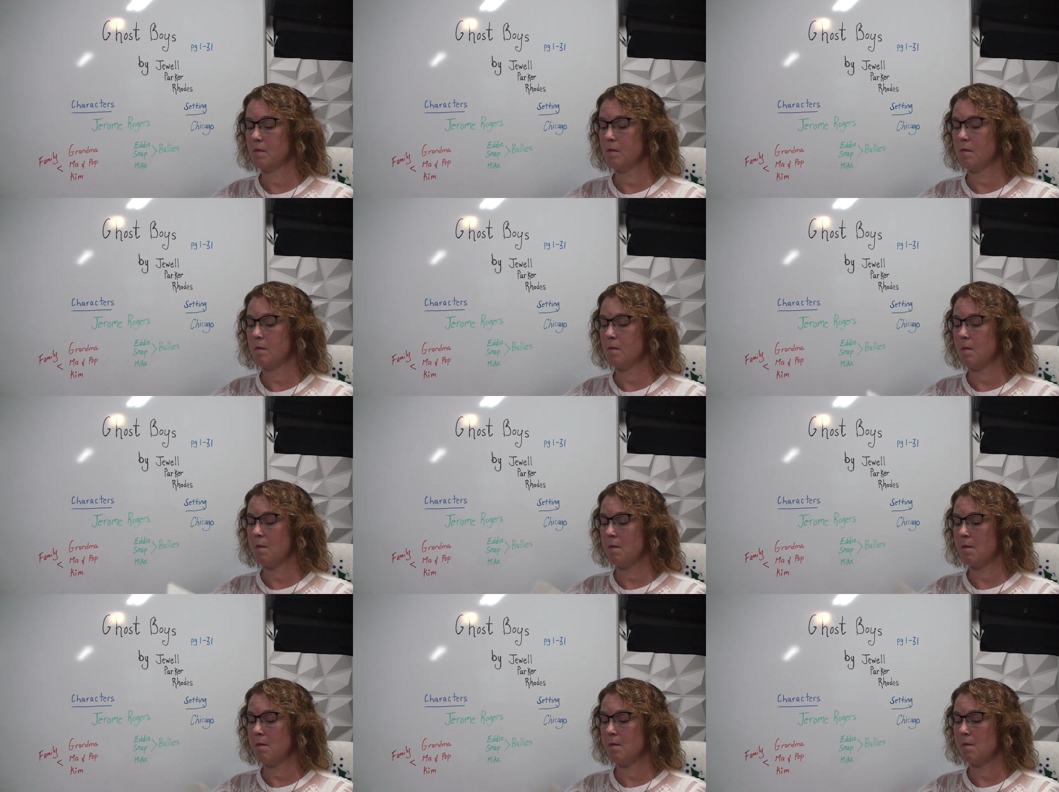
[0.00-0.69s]

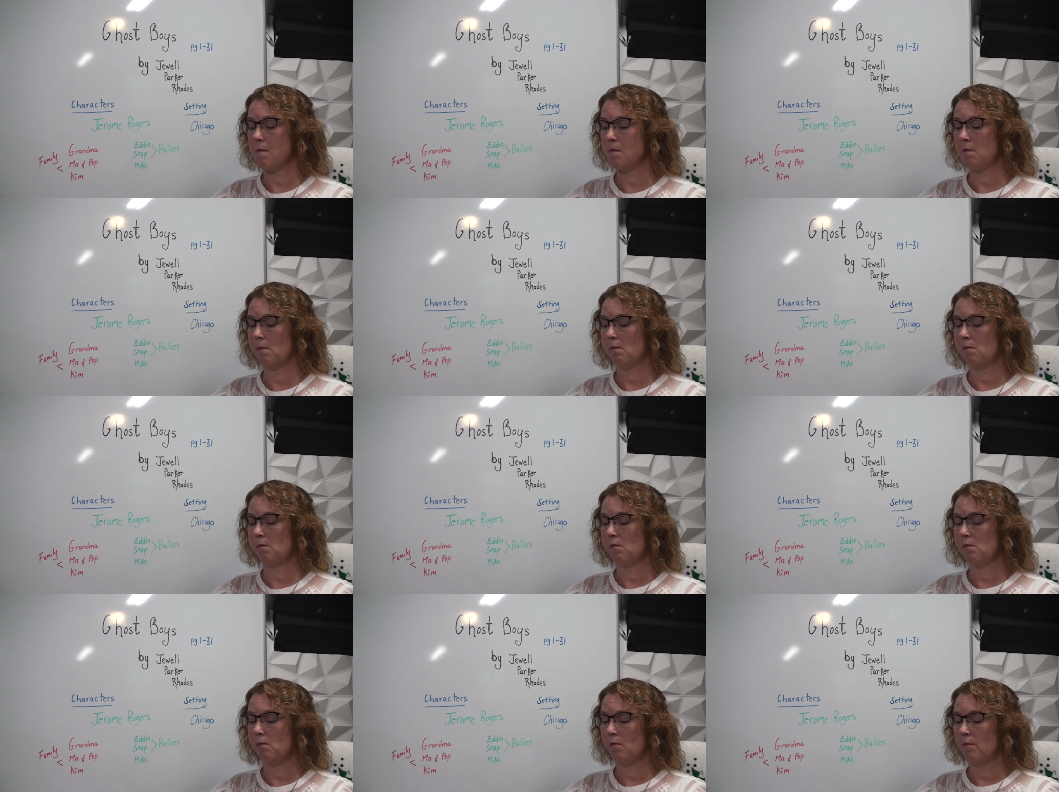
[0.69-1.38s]

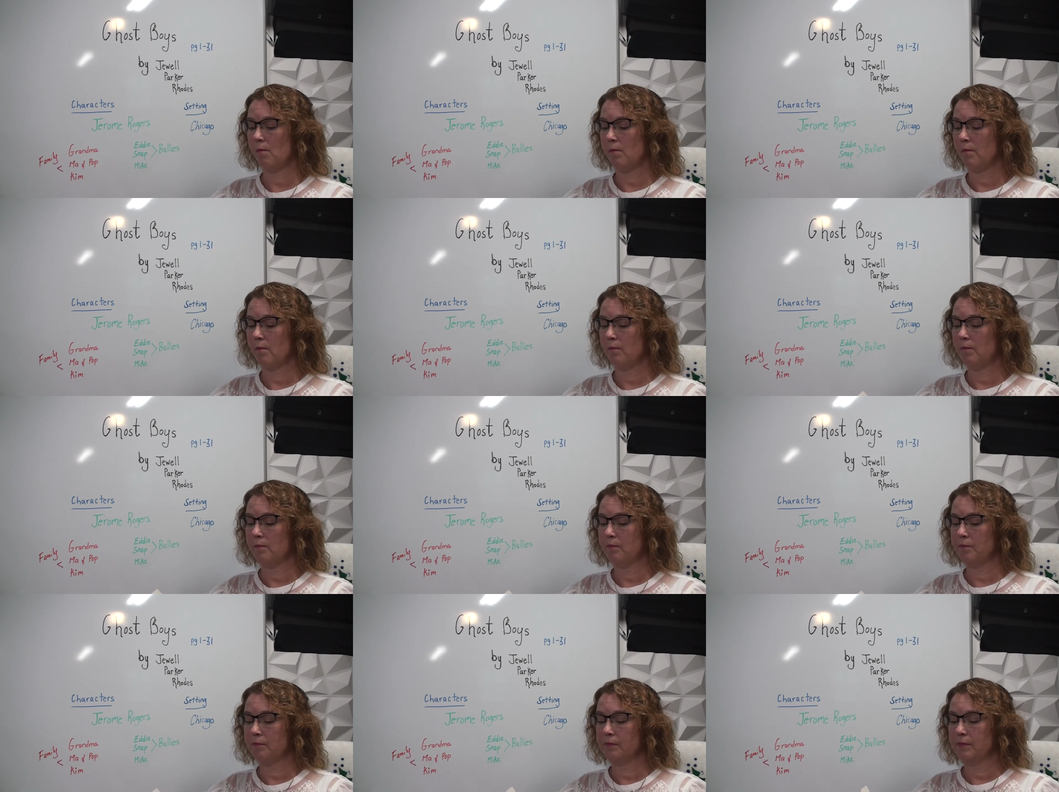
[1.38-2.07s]

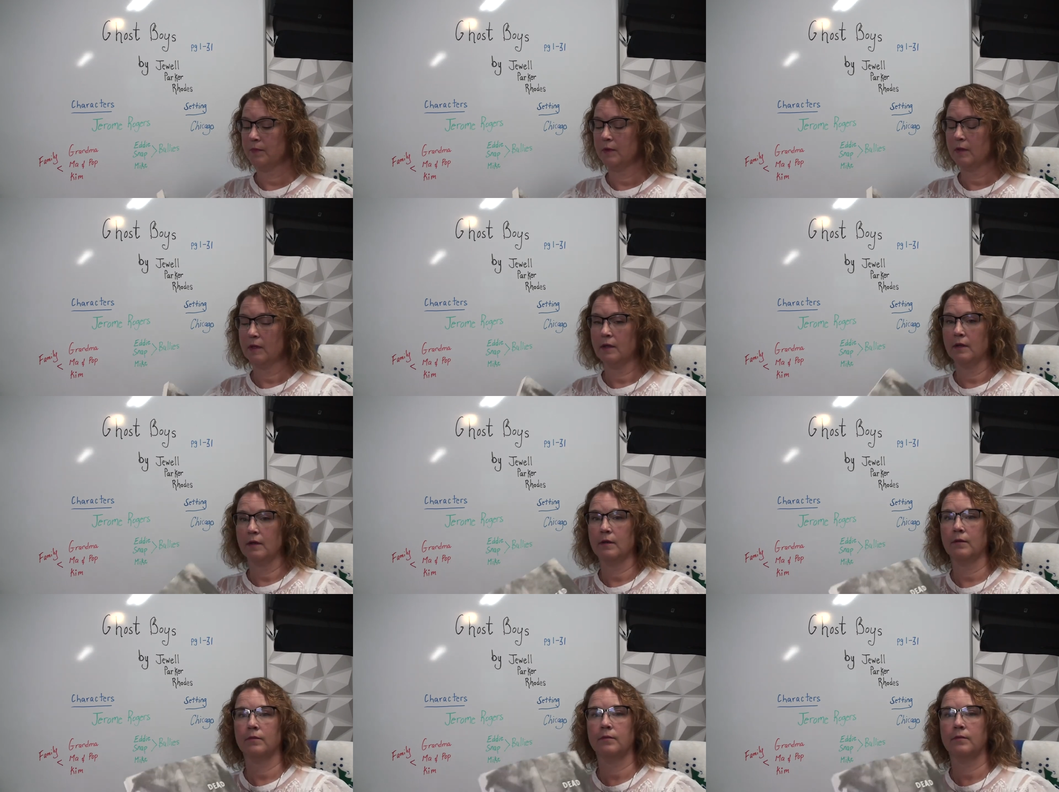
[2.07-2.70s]
(silence)